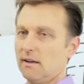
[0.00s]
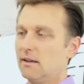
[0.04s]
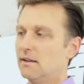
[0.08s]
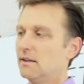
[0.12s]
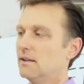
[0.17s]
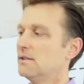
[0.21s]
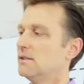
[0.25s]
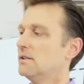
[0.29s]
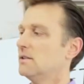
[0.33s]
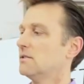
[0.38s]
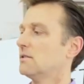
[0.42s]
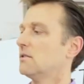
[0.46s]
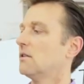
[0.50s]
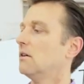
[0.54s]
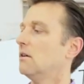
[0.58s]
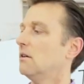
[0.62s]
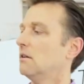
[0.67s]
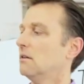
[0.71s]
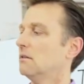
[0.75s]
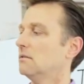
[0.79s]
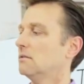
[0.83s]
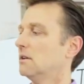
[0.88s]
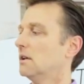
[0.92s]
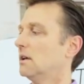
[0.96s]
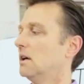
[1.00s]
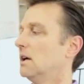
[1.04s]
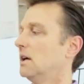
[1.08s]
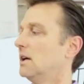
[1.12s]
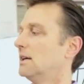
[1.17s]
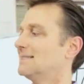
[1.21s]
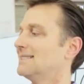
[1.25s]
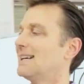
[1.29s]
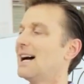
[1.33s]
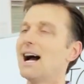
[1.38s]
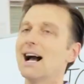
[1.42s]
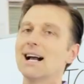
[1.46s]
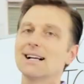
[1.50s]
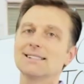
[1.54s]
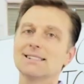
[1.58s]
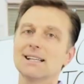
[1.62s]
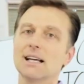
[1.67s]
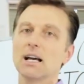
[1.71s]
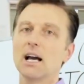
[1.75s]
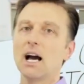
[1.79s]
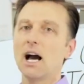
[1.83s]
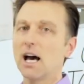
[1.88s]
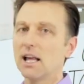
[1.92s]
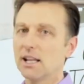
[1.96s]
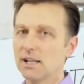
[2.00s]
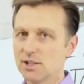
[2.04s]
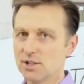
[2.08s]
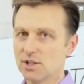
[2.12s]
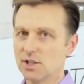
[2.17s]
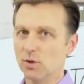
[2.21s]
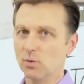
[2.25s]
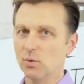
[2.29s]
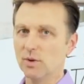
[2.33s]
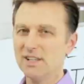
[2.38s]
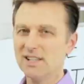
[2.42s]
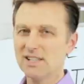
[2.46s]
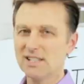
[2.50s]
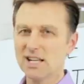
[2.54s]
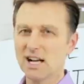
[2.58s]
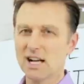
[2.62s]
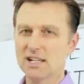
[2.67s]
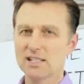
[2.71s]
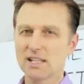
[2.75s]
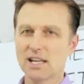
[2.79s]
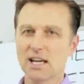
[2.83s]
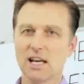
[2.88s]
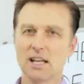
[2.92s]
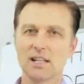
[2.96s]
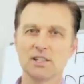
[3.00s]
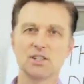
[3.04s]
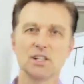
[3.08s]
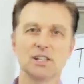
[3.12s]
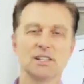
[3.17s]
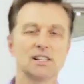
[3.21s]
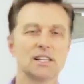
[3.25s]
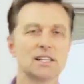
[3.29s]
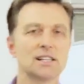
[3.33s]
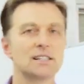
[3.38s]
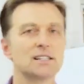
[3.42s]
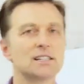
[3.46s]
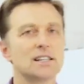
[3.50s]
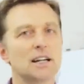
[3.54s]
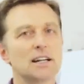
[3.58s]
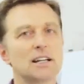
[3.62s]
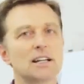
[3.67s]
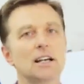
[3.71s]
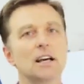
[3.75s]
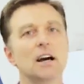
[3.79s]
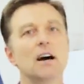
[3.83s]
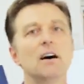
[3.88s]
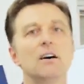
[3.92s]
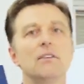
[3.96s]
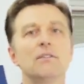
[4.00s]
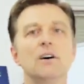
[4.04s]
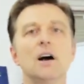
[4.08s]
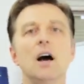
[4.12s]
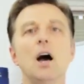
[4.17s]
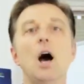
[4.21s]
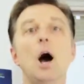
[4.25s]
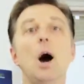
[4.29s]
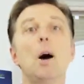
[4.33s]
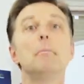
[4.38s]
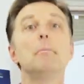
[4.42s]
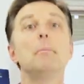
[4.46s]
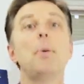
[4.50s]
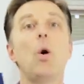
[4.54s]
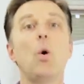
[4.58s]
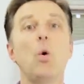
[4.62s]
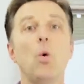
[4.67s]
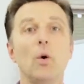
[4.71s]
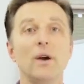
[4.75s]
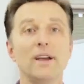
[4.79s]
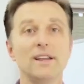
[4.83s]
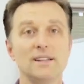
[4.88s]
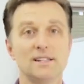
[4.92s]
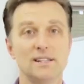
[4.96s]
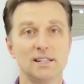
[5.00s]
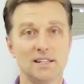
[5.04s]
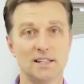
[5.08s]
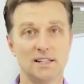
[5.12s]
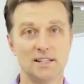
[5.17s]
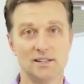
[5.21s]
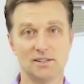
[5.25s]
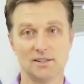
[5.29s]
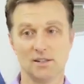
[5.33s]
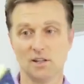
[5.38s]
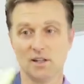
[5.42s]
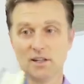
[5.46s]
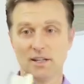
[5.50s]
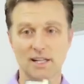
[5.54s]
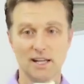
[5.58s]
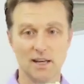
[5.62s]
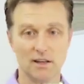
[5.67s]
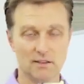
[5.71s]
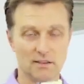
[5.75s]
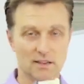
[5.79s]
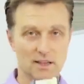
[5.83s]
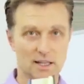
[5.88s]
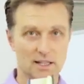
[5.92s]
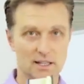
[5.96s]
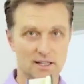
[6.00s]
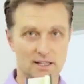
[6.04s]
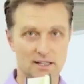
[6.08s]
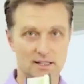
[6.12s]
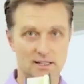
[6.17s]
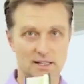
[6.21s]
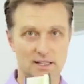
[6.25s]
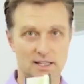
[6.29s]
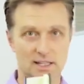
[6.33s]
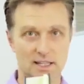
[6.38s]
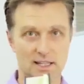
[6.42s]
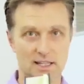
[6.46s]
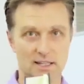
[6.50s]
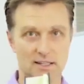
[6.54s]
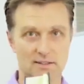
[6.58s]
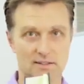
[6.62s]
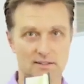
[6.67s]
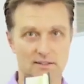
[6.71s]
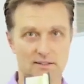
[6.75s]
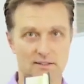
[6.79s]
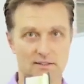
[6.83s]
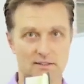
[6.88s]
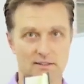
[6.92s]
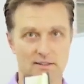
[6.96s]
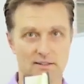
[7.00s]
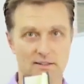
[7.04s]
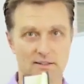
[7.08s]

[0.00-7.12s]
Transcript: This is called Toxicology. What is toxicology? It's the study of poisons. Look at how thick this thing is.